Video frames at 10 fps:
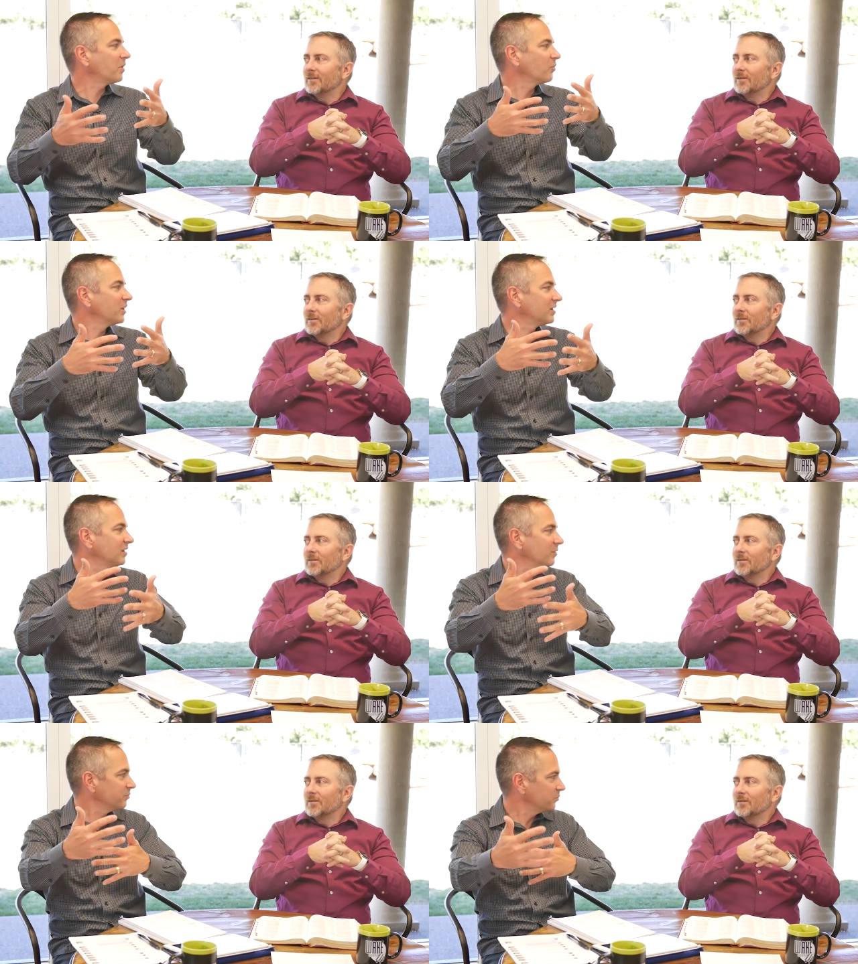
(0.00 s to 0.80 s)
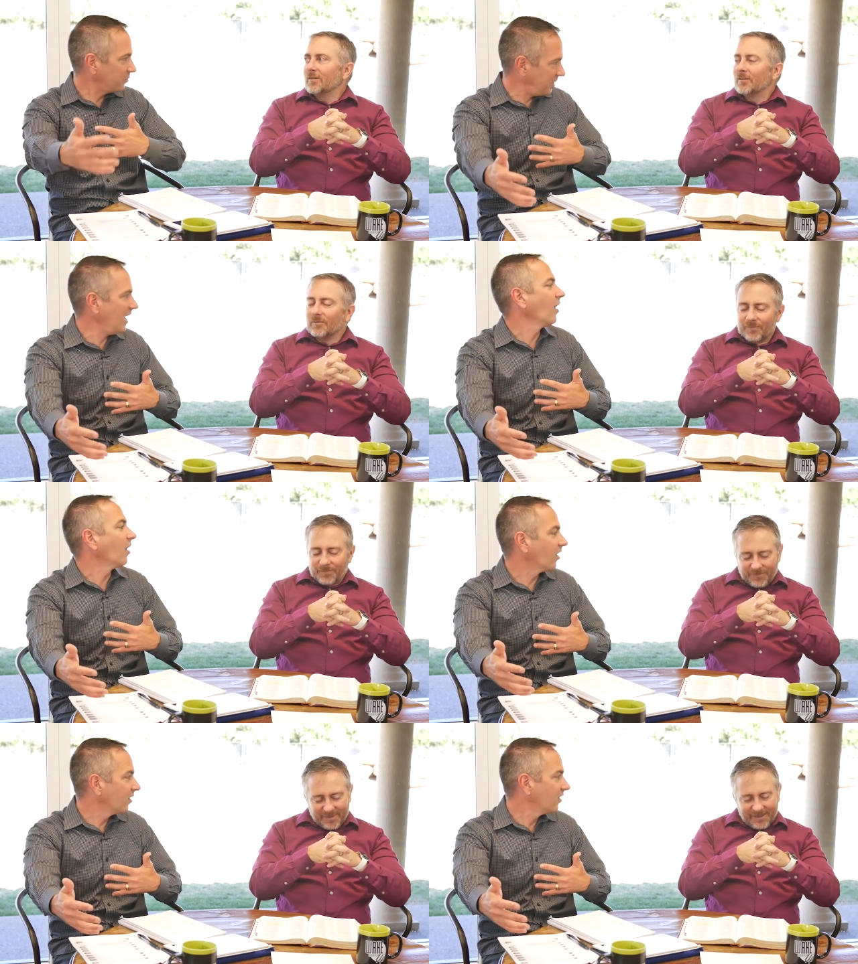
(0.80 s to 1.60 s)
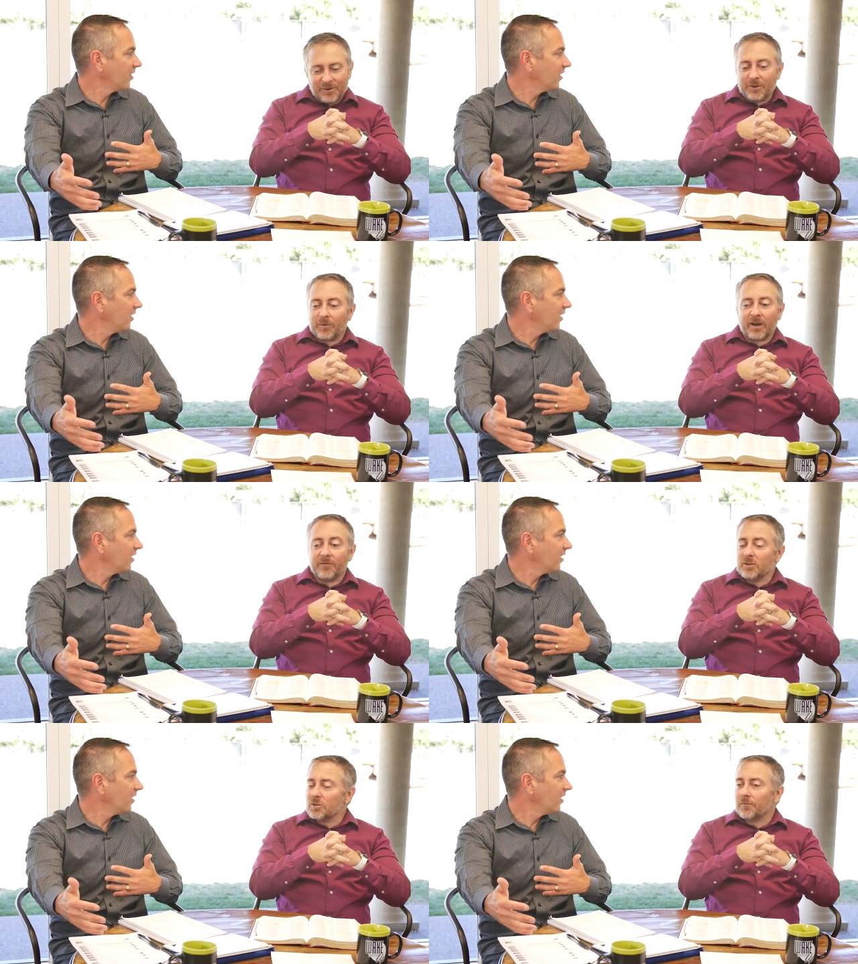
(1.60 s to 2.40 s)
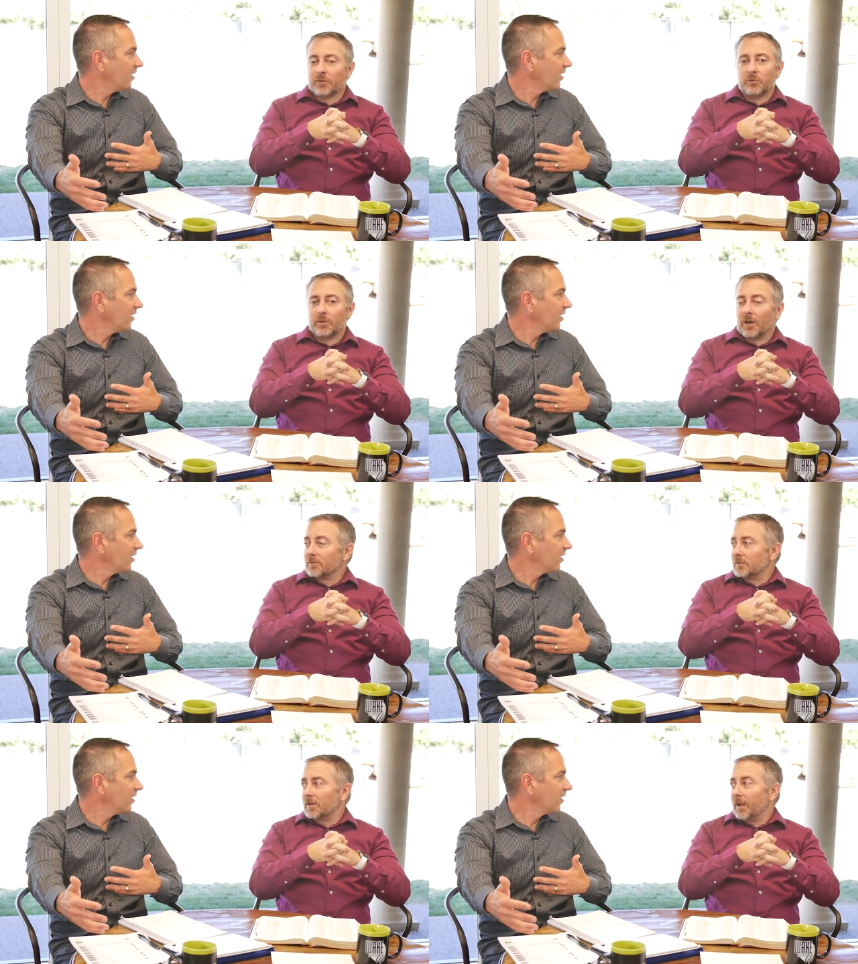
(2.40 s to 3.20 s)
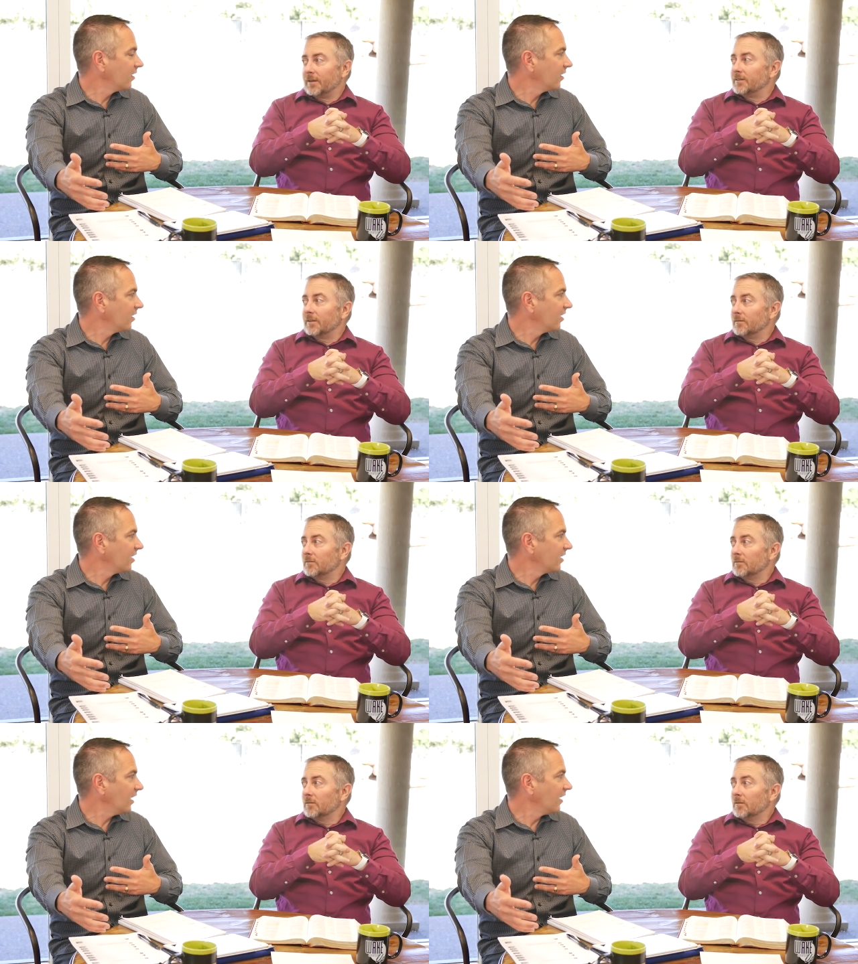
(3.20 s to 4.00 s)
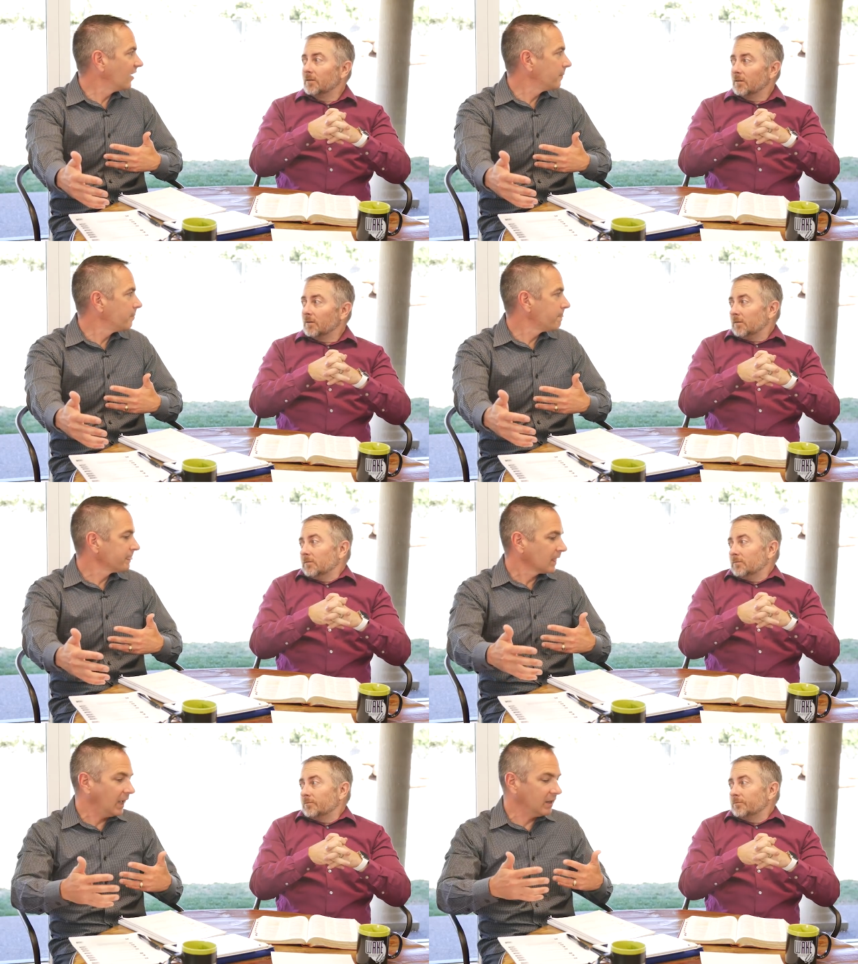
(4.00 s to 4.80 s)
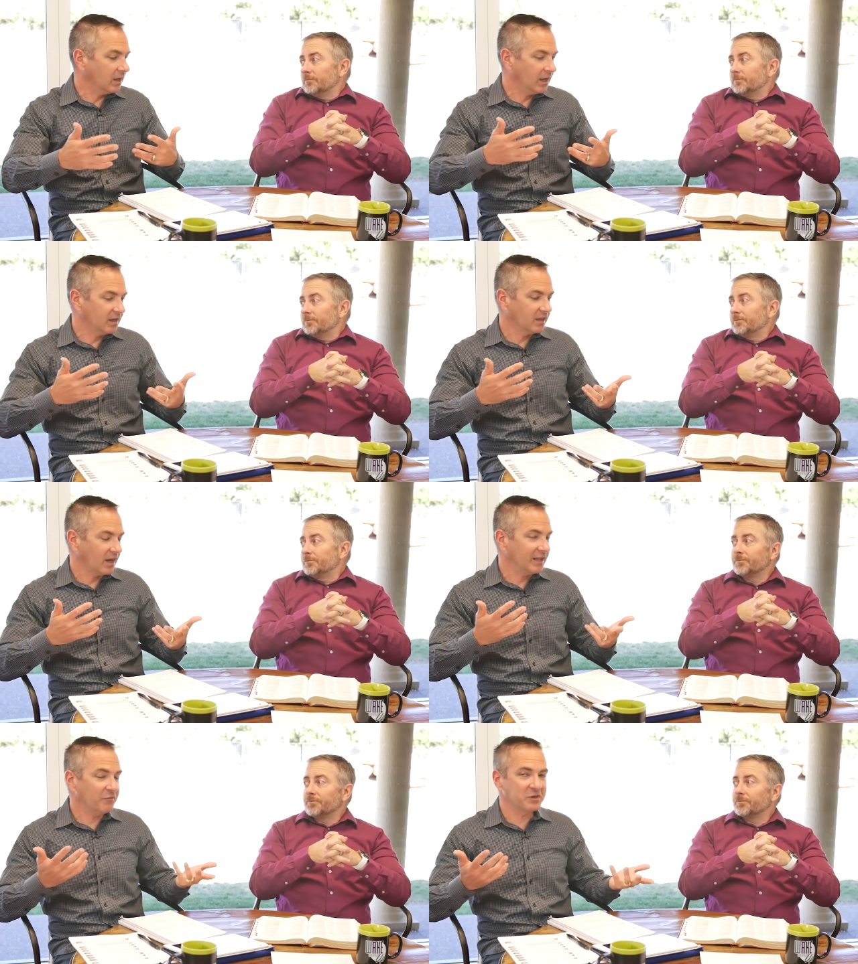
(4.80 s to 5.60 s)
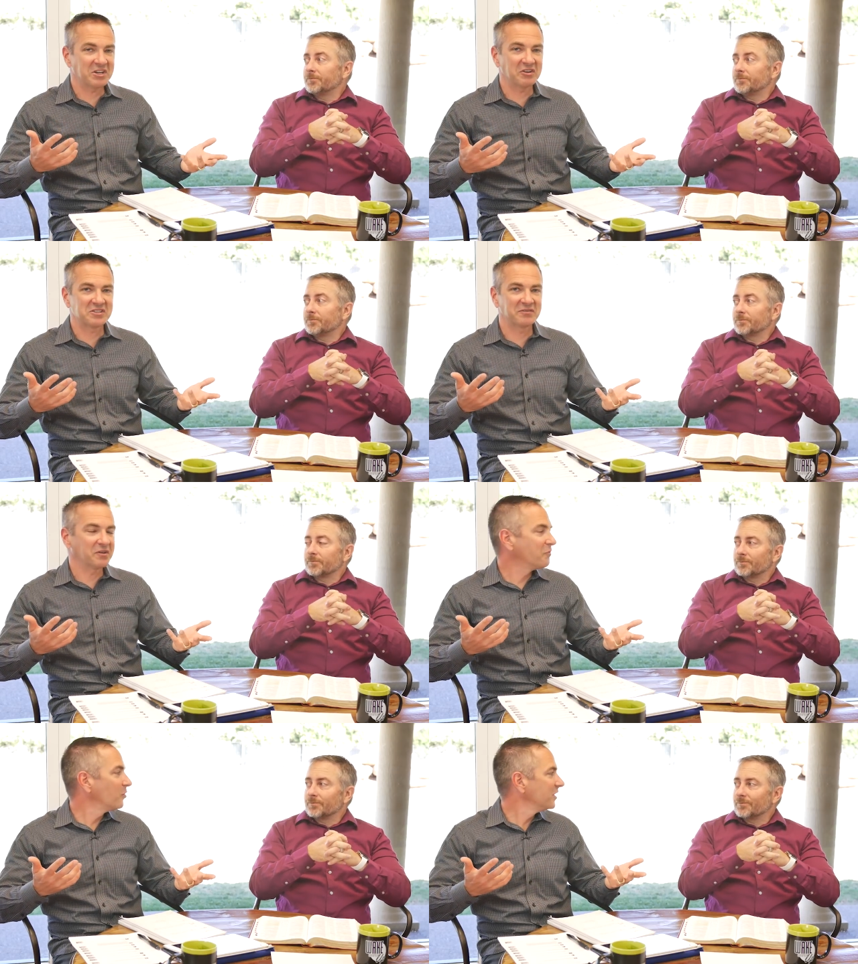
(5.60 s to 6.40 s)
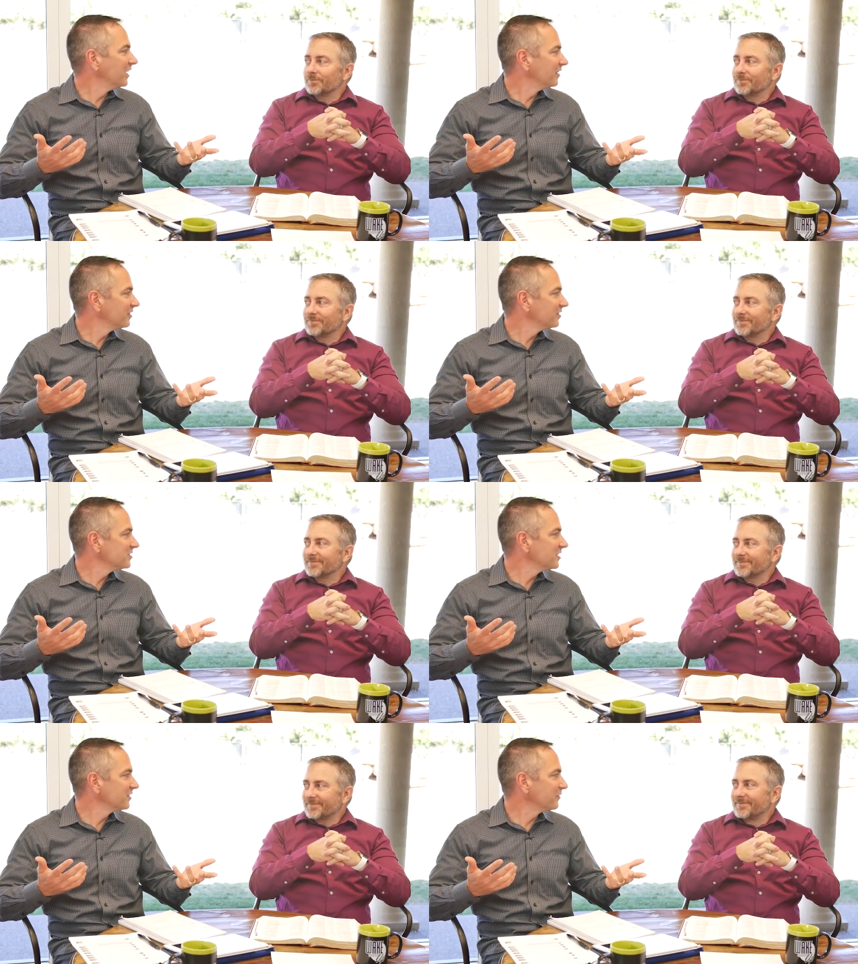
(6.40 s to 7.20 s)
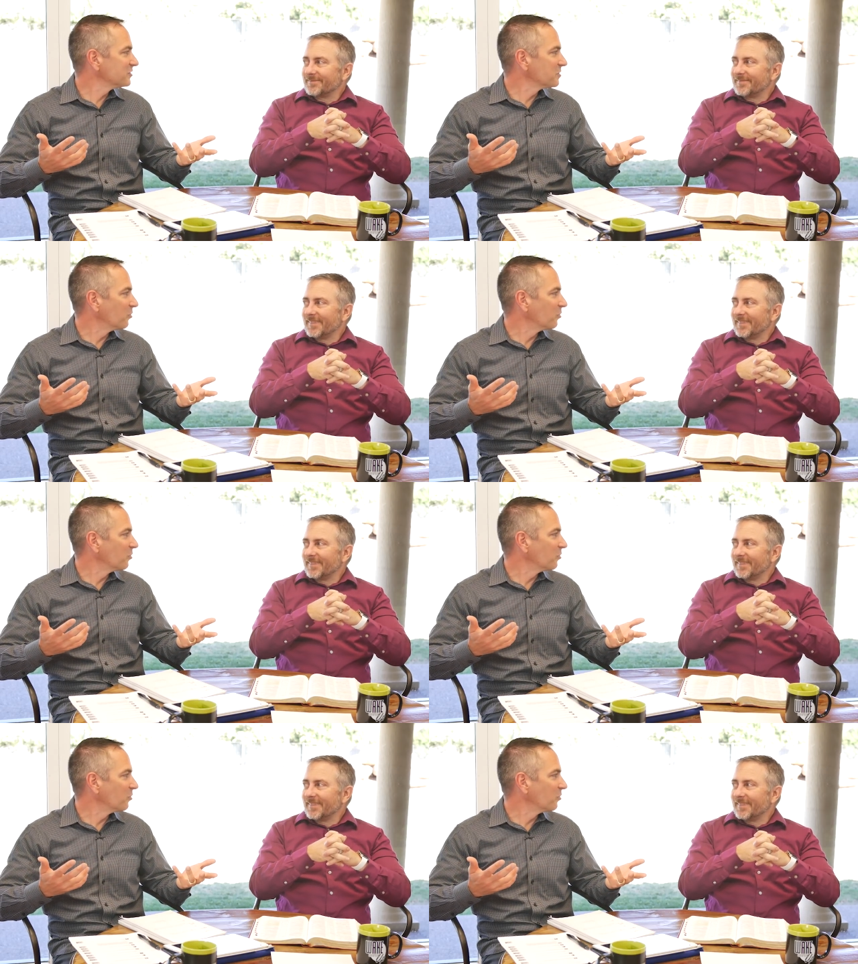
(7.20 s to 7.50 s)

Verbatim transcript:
Speaker 1: but we didn't prepare.
Speaker 2: You didn't write a vision for 2018.
Speaker 1: Yeah. And and uh, I love what Terri Savelle Foy does. She does a vision